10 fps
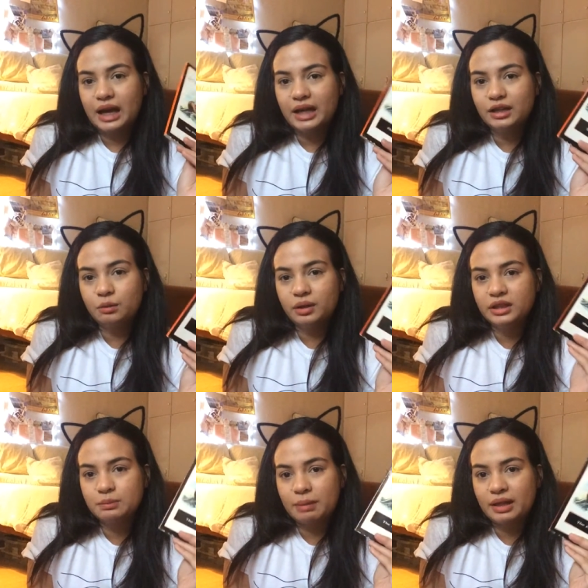didn't want to
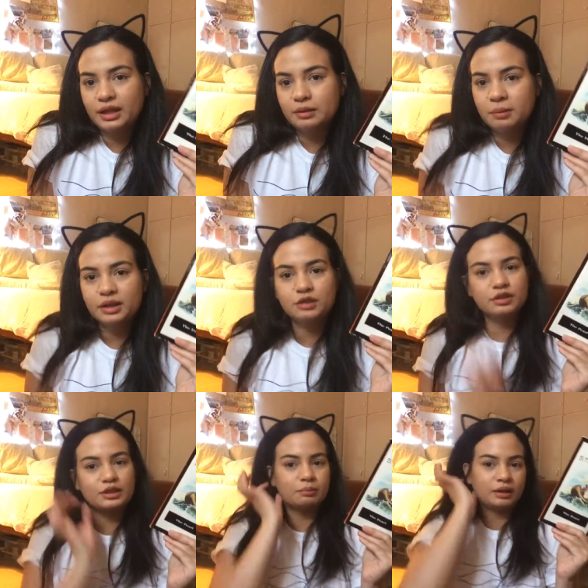spend that much for
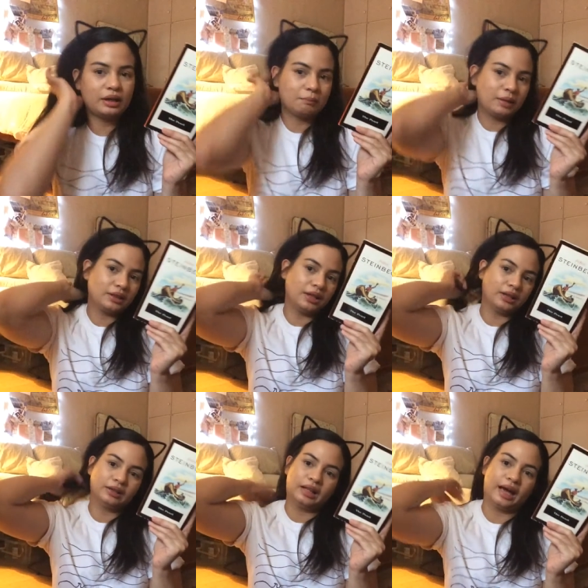something I might
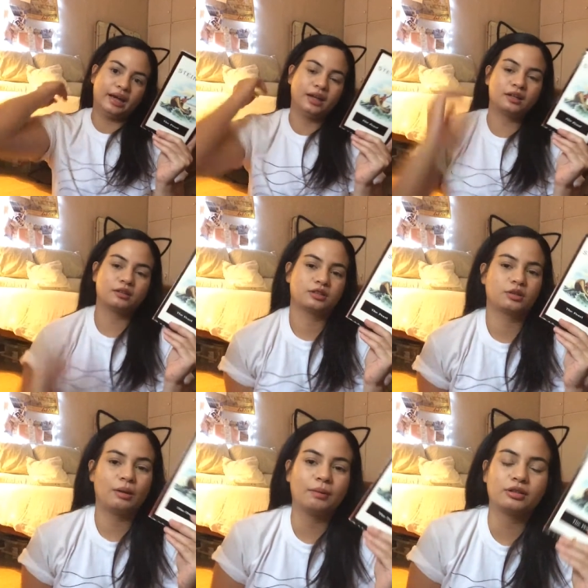not like,
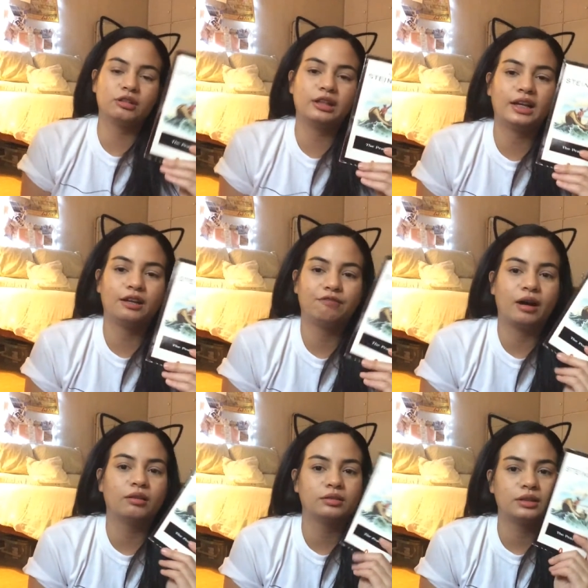so I'm actually glad I
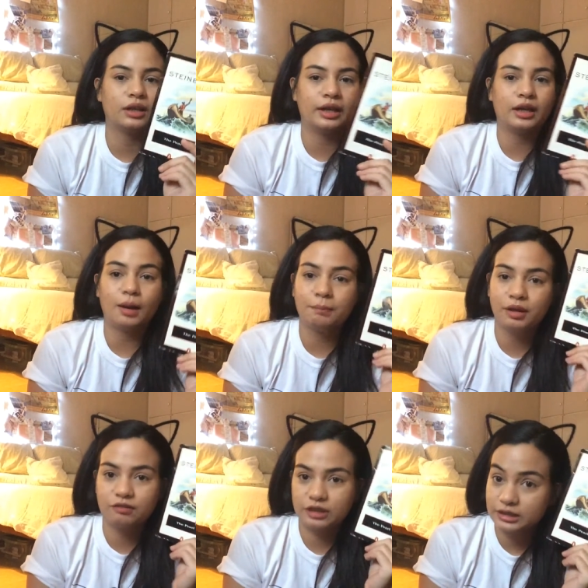found a copy
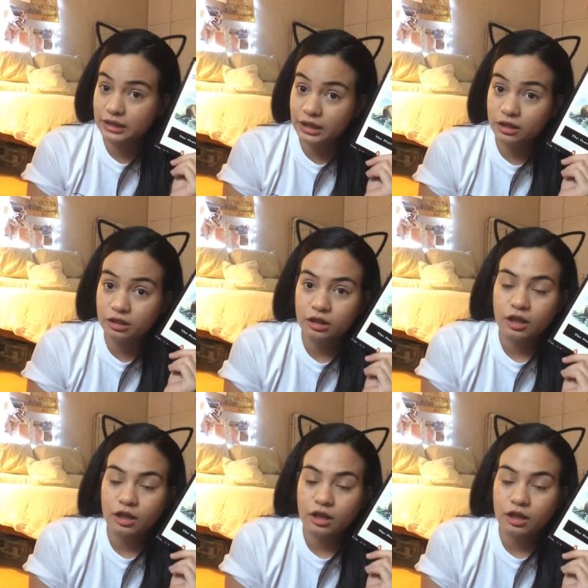of this in